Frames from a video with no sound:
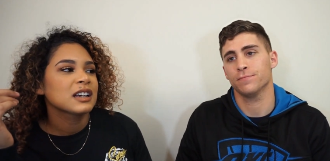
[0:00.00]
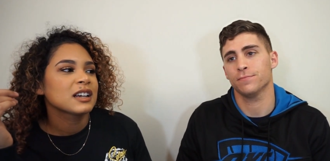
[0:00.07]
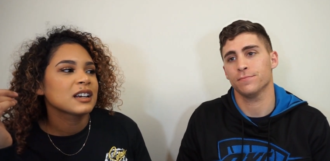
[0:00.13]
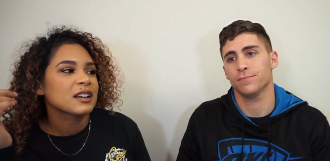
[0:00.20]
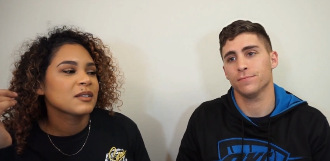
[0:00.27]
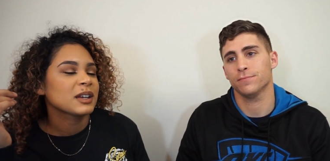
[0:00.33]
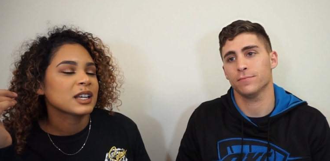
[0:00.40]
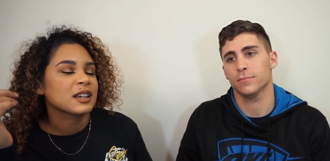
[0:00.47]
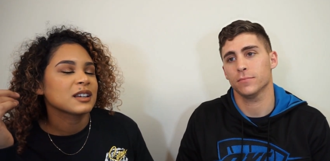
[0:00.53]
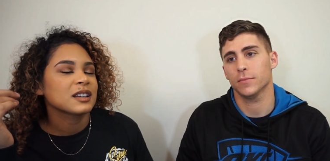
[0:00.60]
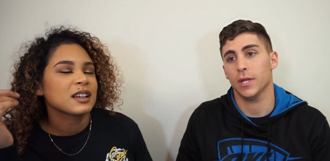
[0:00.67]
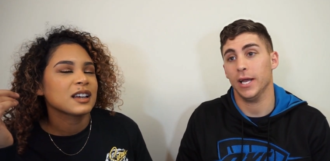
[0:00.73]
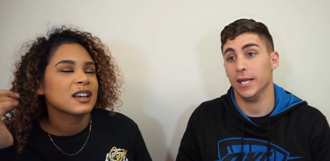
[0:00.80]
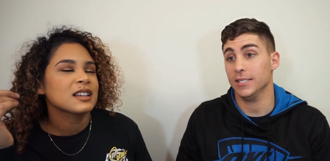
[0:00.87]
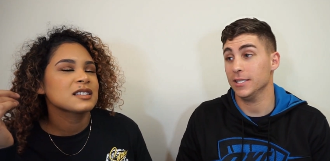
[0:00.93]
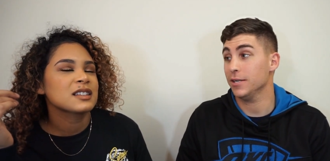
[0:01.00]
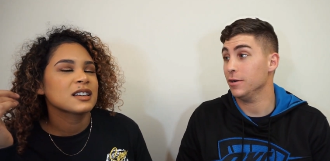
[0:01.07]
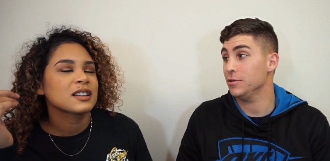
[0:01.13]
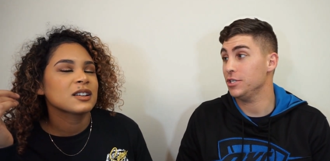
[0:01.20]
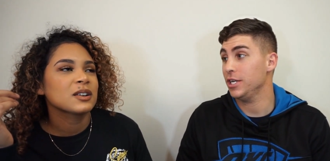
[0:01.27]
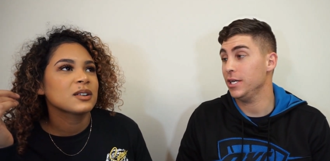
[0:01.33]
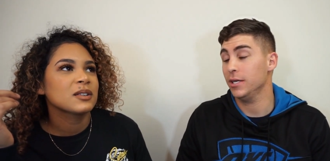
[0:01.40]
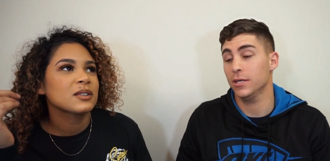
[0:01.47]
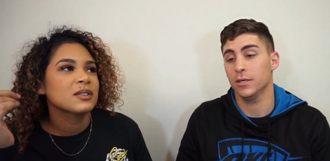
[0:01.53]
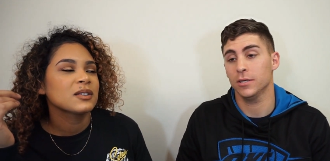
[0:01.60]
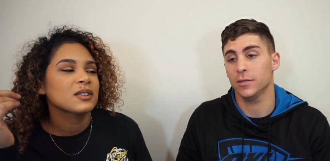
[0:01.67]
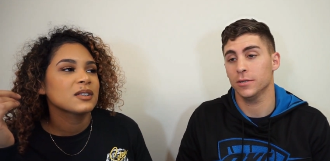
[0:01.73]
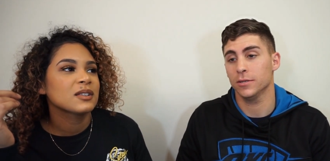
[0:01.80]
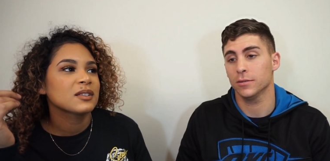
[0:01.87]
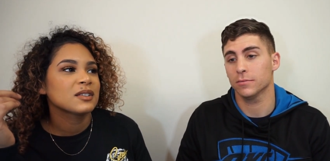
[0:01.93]
Speaker 1: Wait. S N O
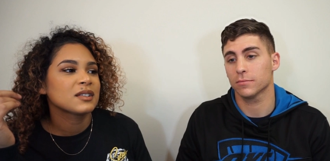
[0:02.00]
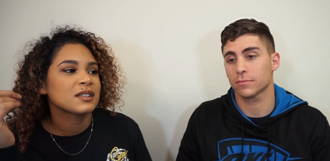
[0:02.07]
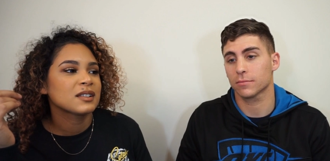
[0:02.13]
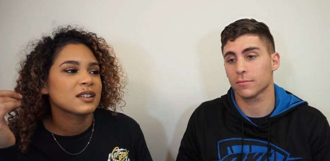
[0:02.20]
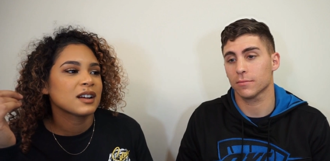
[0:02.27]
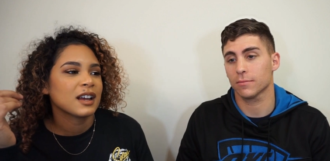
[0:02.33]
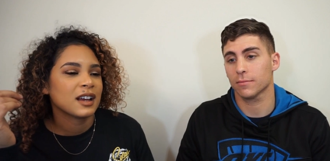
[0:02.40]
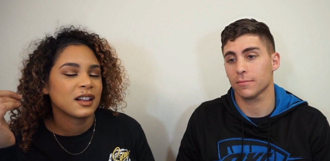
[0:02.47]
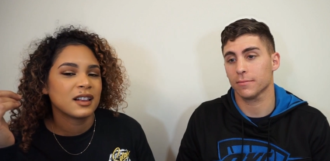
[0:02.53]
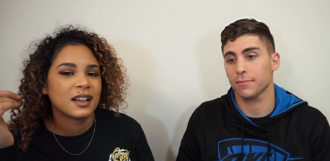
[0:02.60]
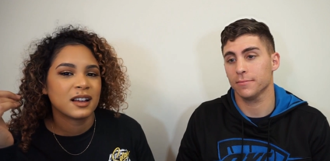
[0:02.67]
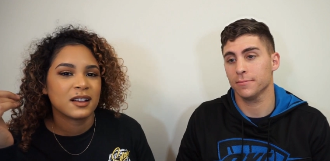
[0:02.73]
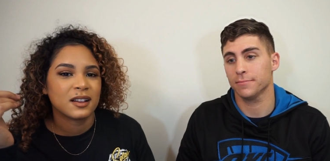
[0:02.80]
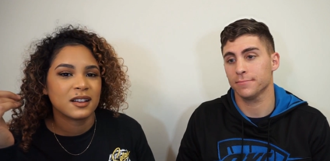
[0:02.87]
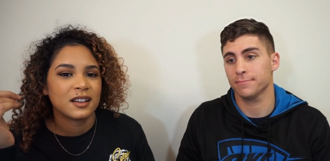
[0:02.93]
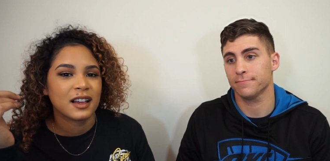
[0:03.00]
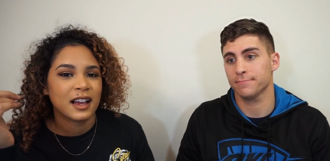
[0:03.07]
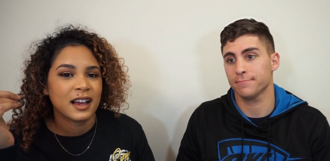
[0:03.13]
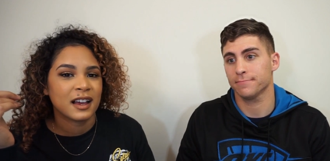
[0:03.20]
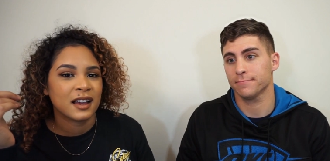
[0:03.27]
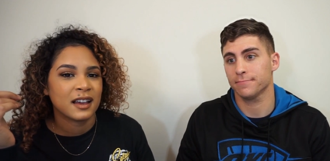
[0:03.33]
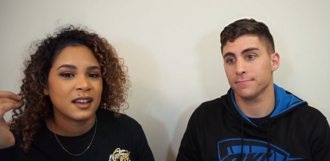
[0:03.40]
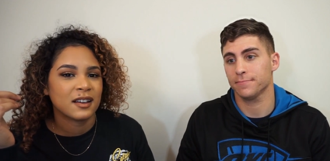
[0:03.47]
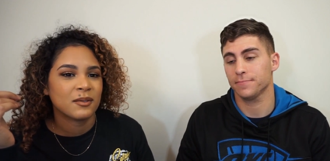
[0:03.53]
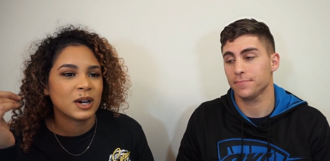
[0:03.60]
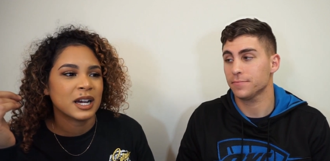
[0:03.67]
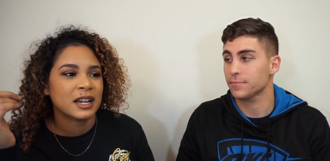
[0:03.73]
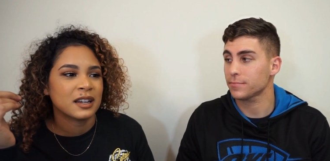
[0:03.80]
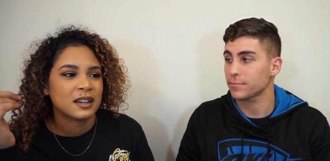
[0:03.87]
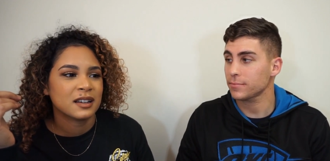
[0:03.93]
L L I
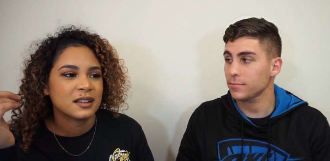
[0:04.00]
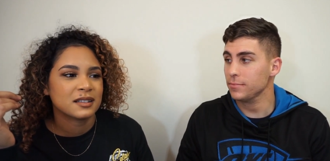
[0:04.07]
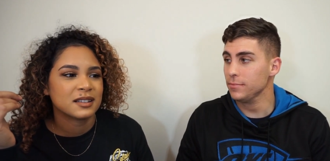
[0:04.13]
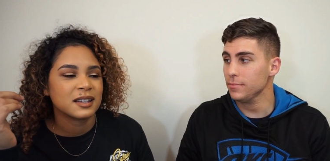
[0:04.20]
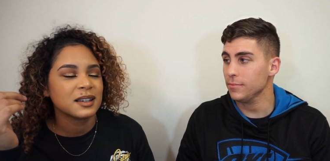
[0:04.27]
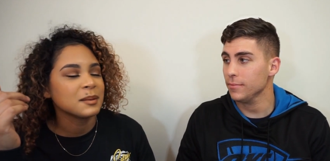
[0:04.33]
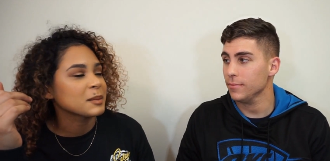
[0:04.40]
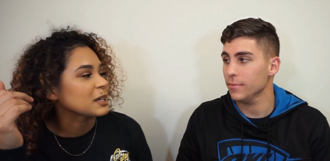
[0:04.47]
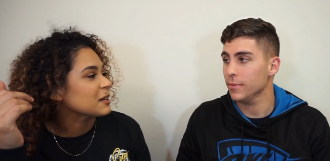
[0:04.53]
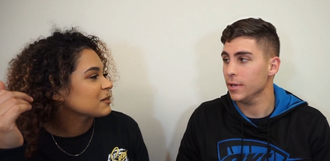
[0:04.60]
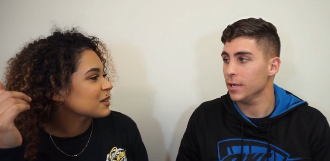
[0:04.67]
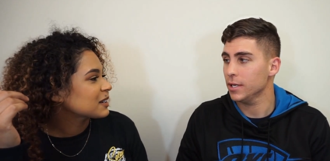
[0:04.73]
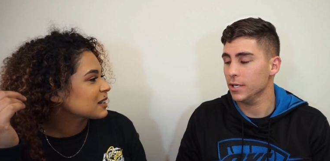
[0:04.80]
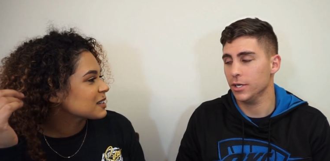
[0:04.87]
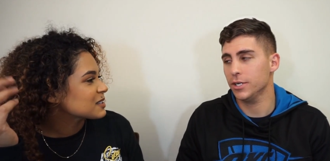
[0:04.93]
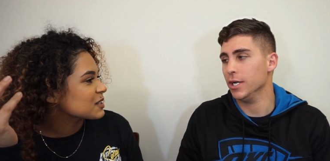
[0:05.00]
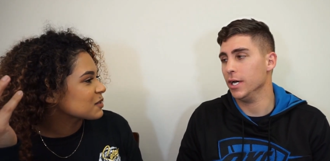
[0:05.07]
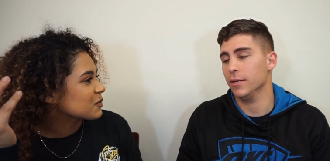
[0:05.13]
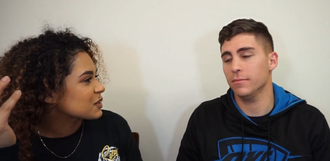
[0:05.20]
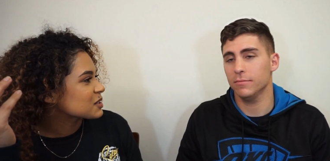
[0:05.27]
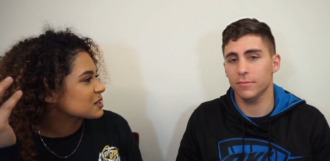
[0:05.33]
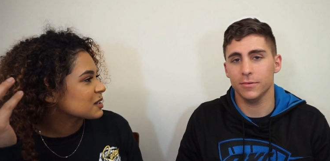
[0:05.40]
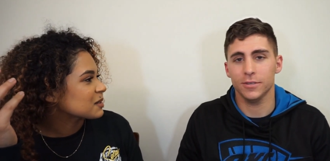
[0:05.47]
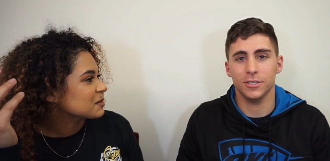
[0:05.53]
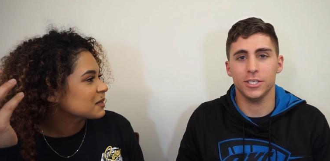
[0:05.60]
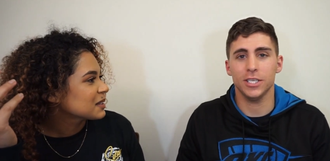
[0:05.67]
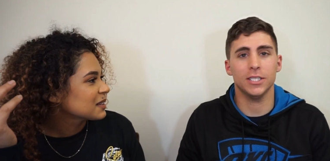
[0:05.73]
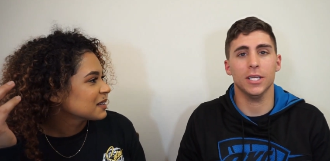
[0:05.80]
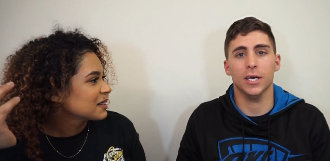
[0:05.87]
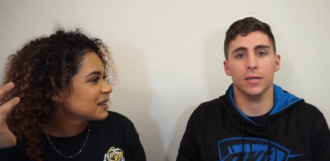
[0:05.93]
Y. Damn it! What did You're I say the first time?
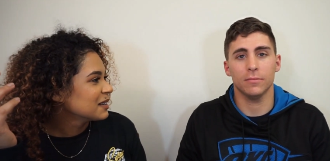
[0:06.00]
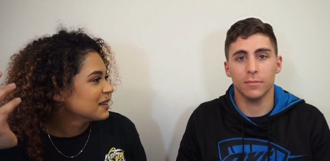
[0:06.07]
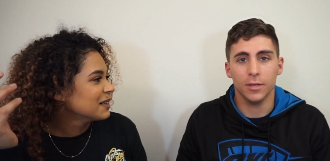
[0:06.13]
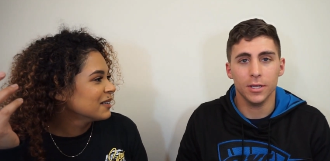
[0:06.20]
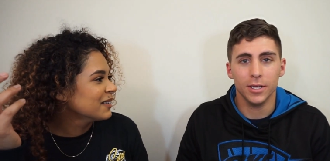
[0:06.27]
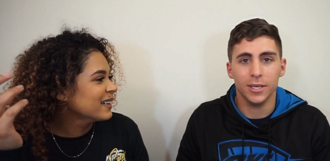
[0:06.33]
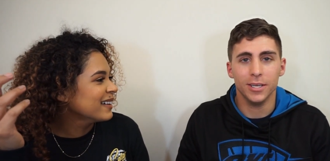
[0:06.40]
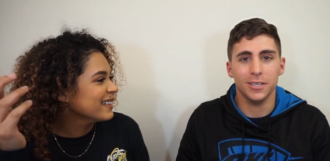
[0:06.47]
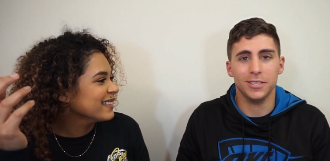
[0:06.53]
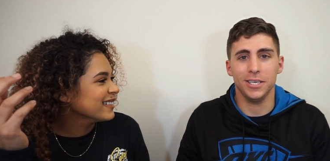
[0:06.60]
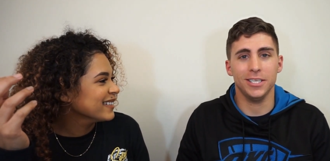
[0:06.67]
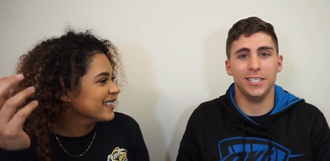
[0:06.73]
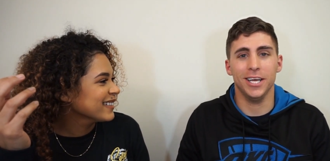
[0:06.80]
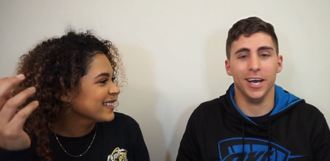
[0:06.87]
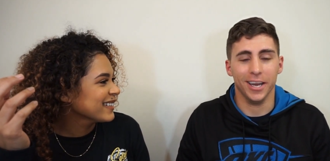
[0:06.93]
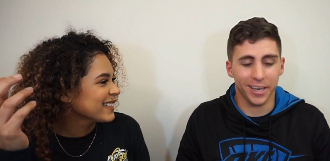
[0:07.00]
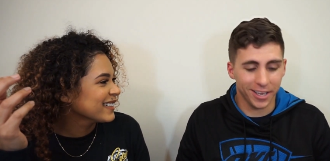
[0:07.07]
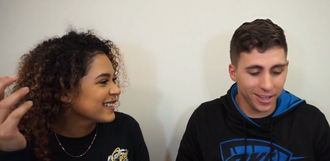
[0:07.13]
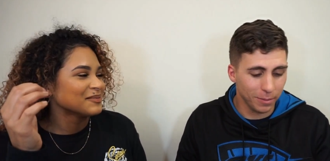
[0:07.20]
Speaker 2: She's done. She's done.